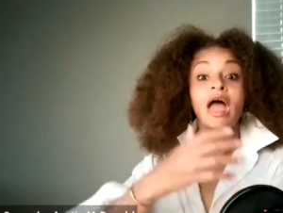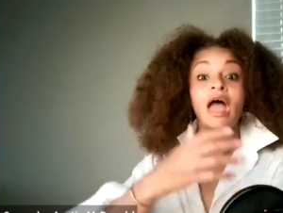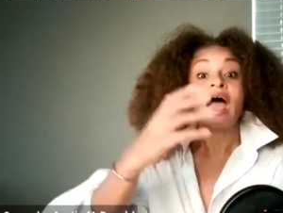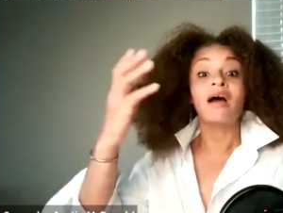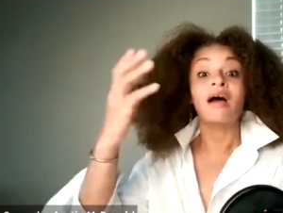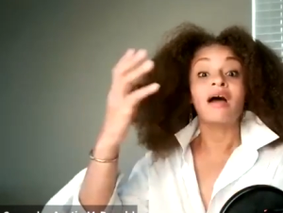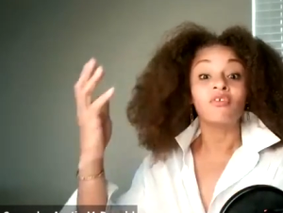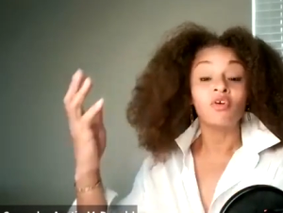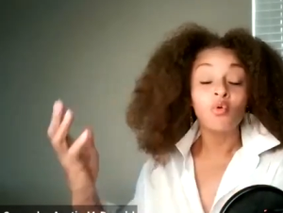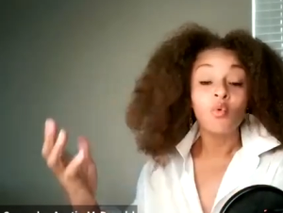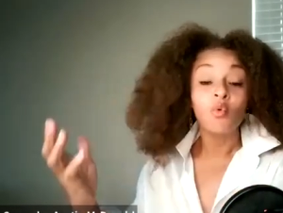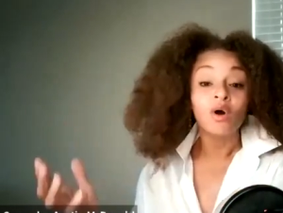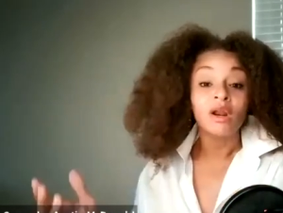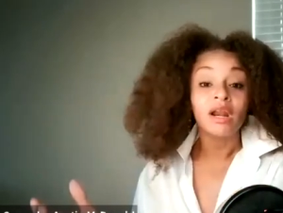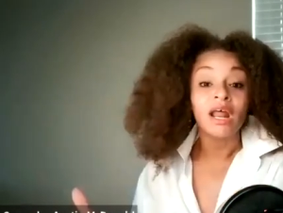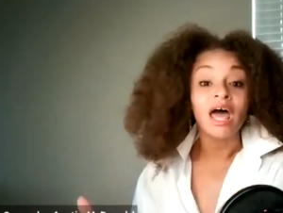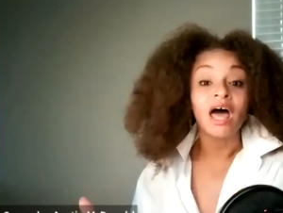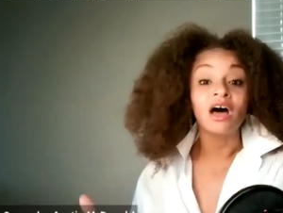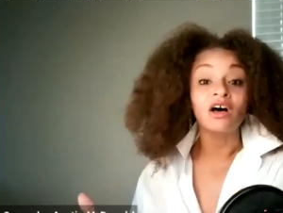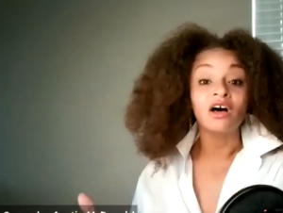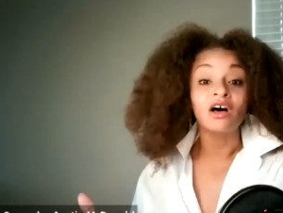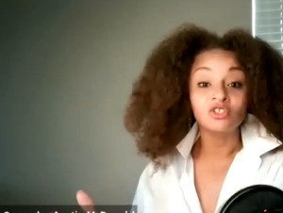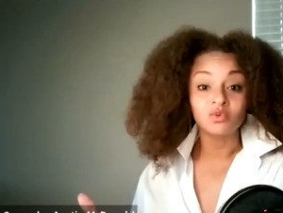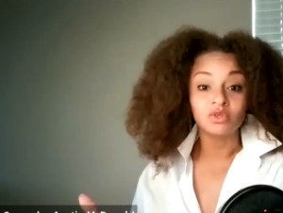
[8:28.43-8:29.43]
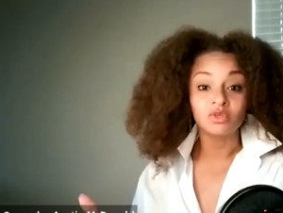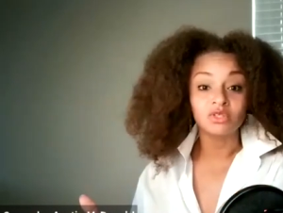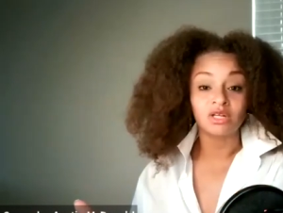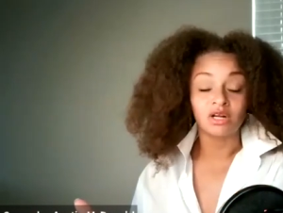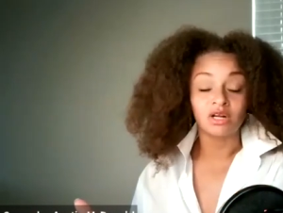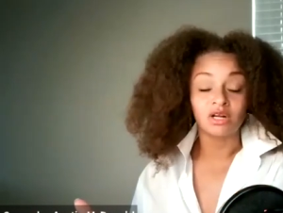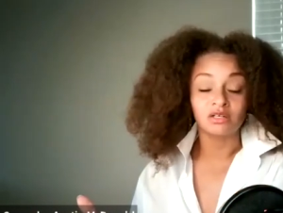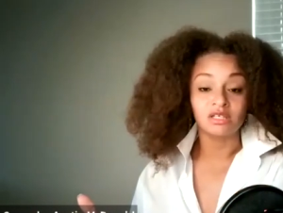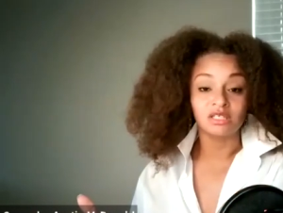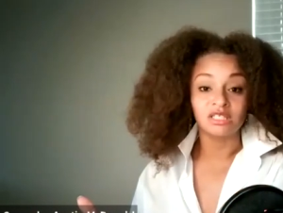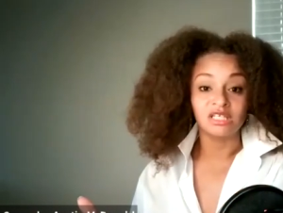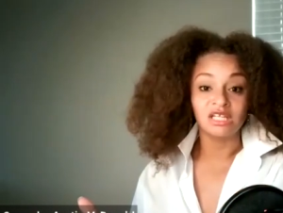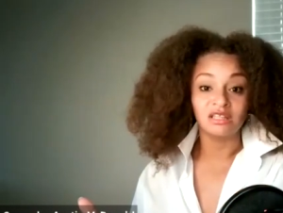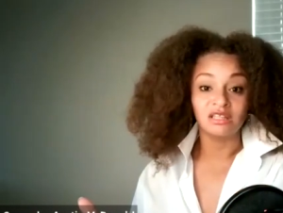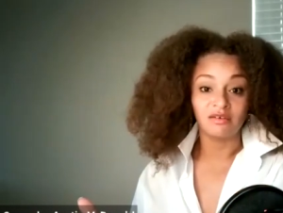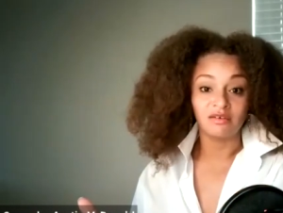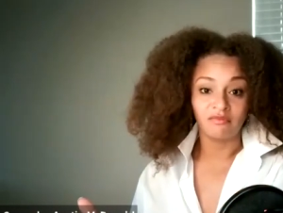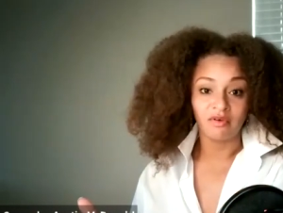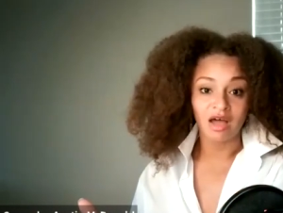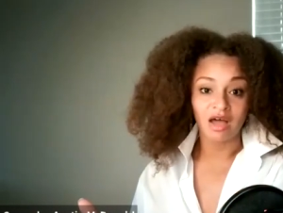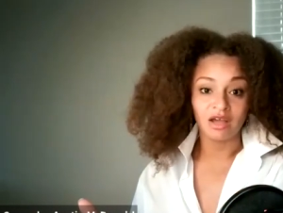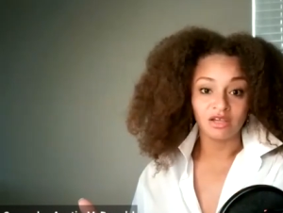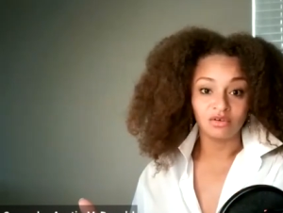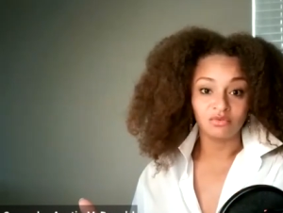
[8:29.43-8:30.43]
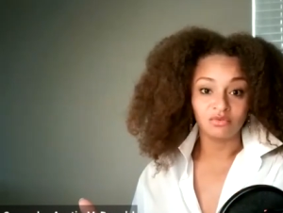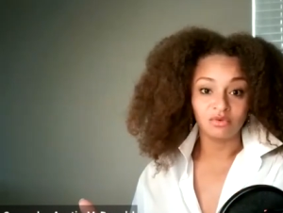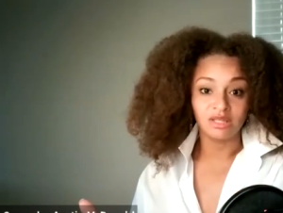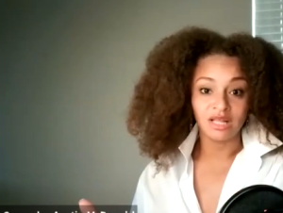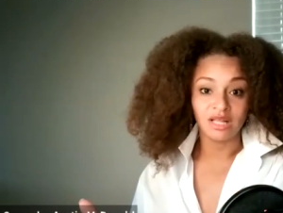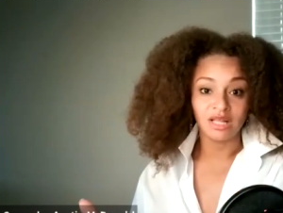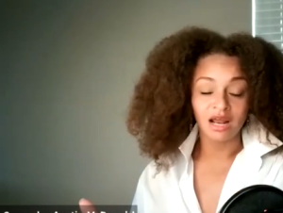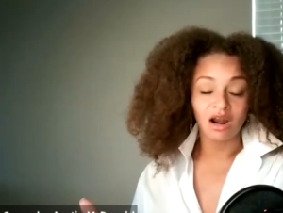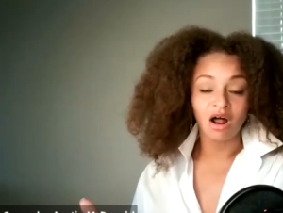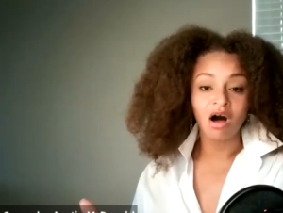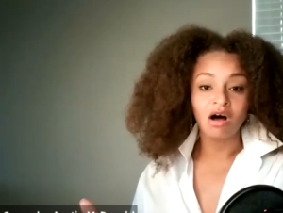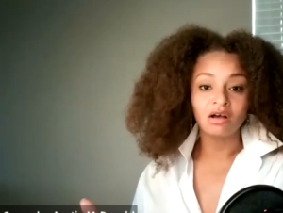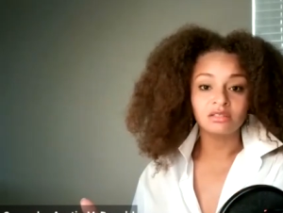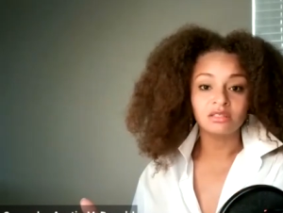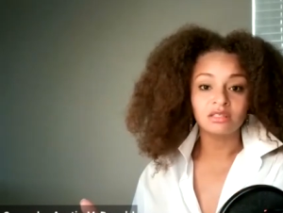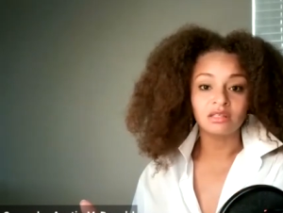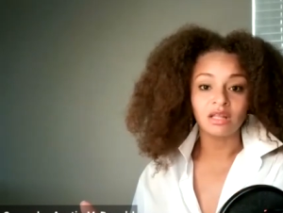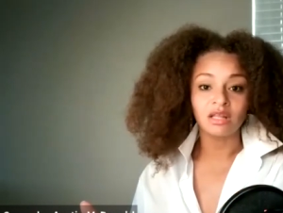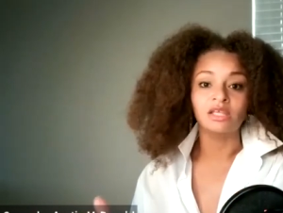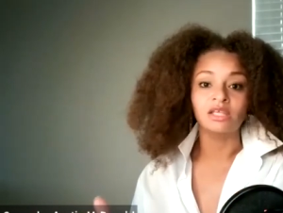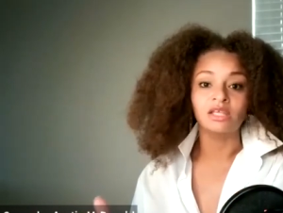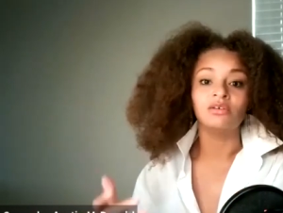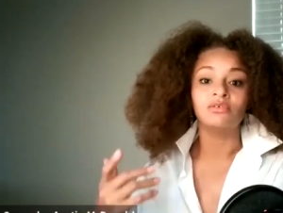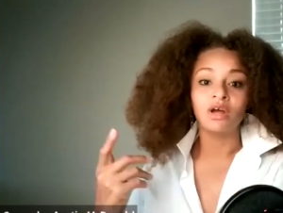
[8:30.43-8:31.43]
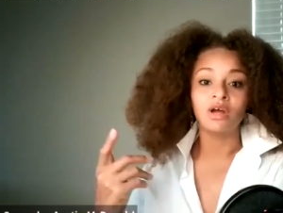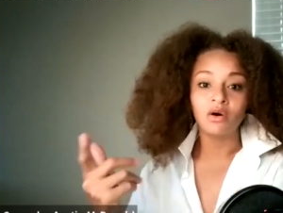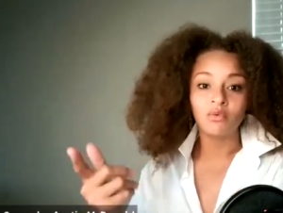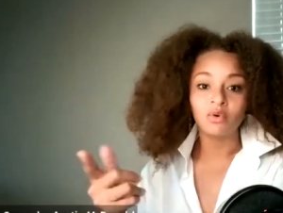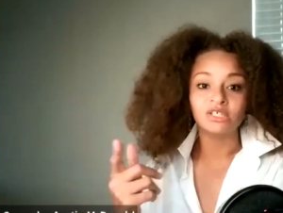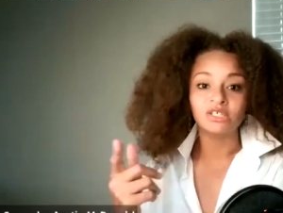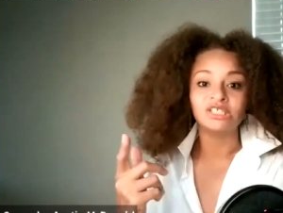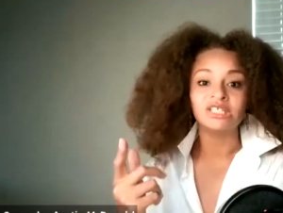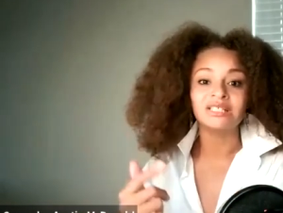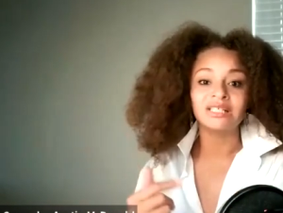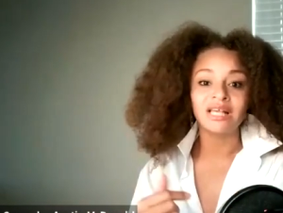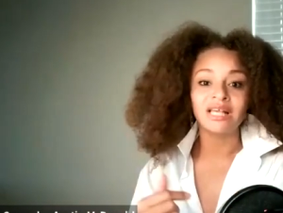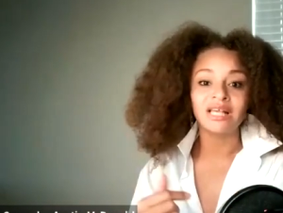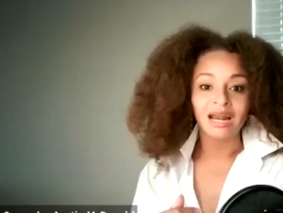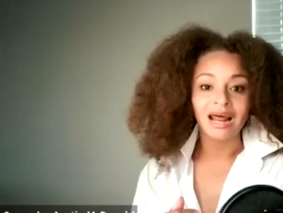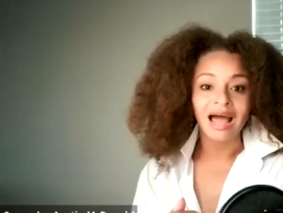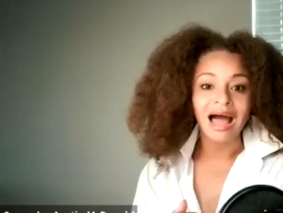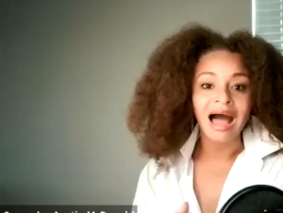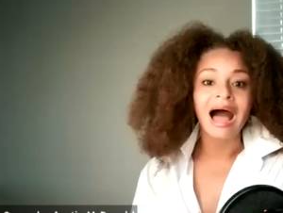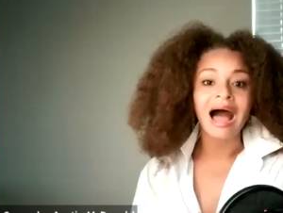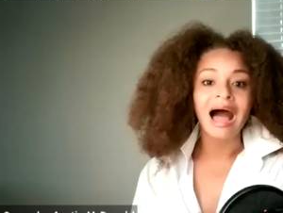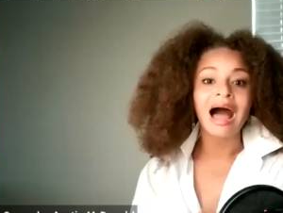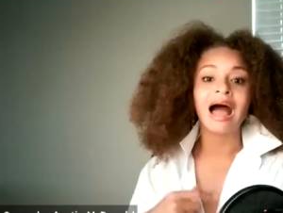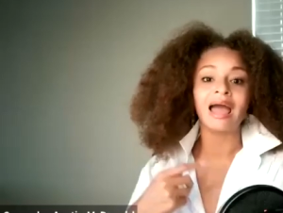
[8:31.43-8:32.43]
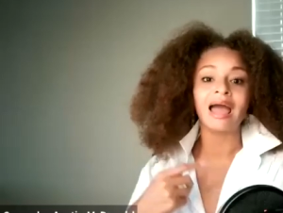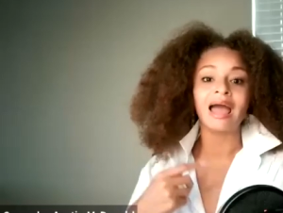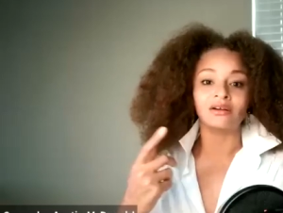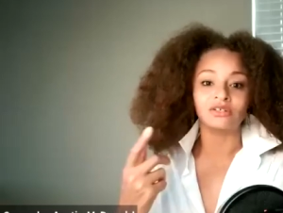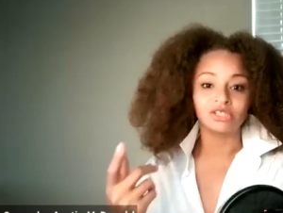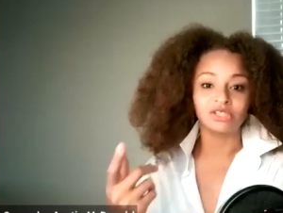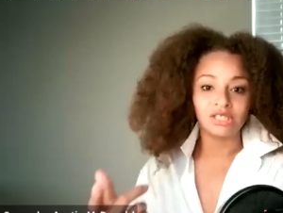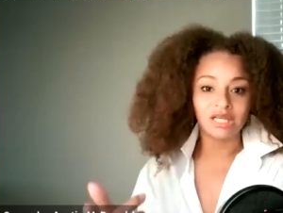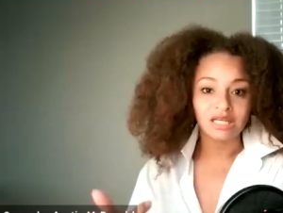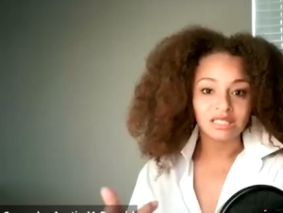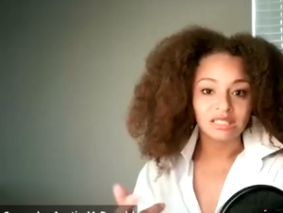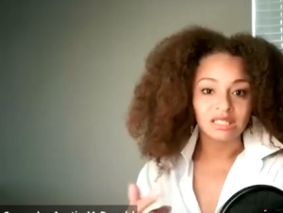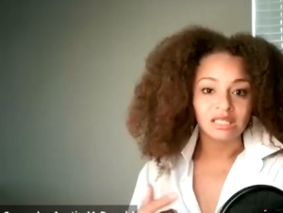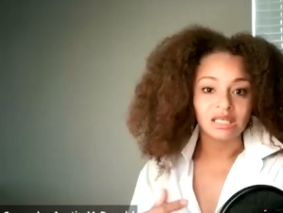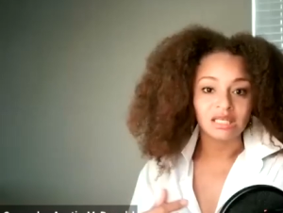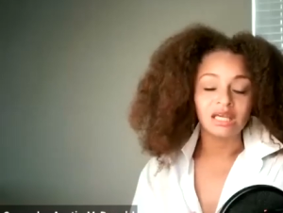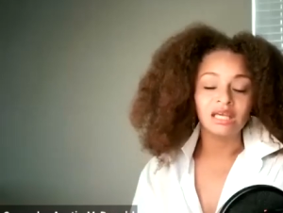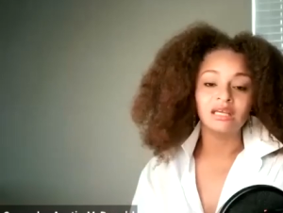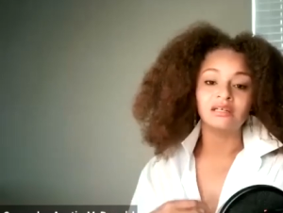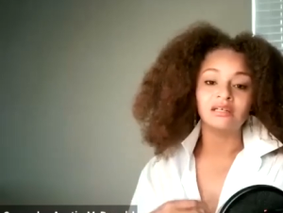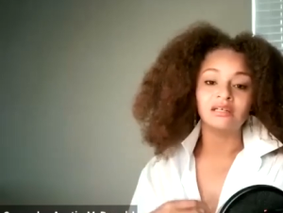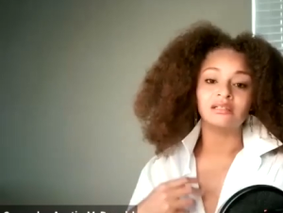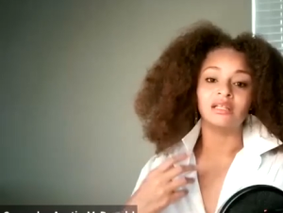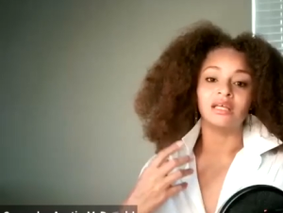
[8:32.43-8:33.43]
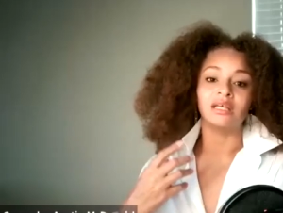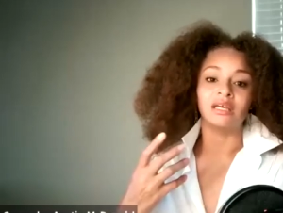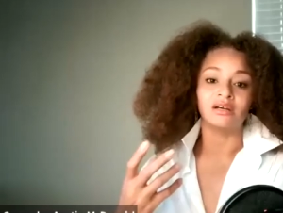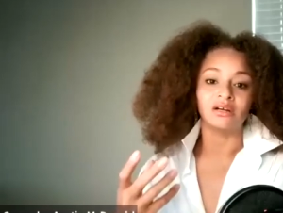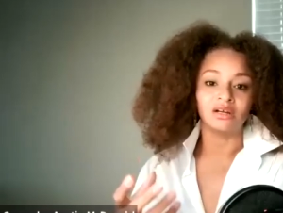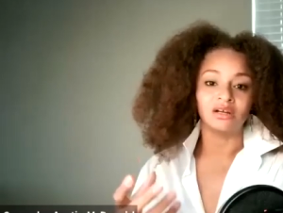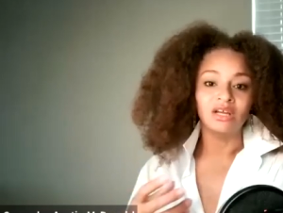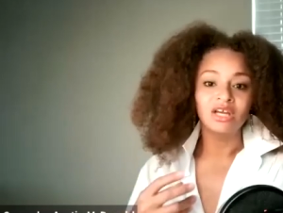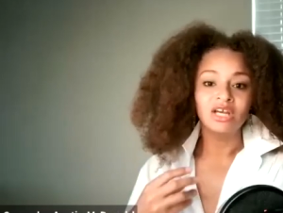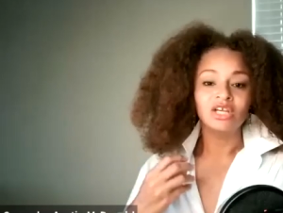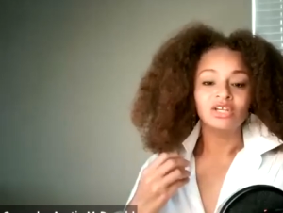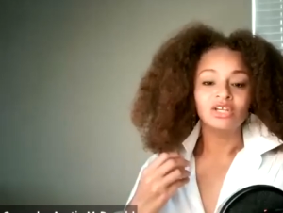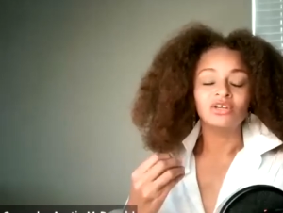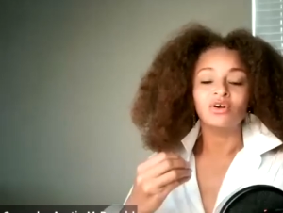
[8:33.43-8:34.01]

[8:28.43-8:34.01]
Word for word: everyone else will start to see the value in that also like you know what she's got an eye or she has an inkling or